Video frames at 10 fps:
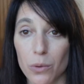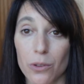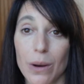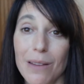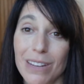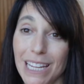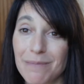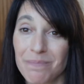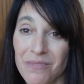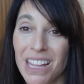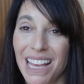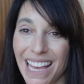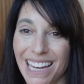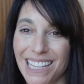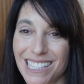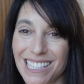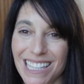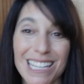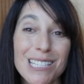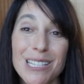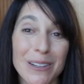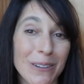with gravity, and it's easier.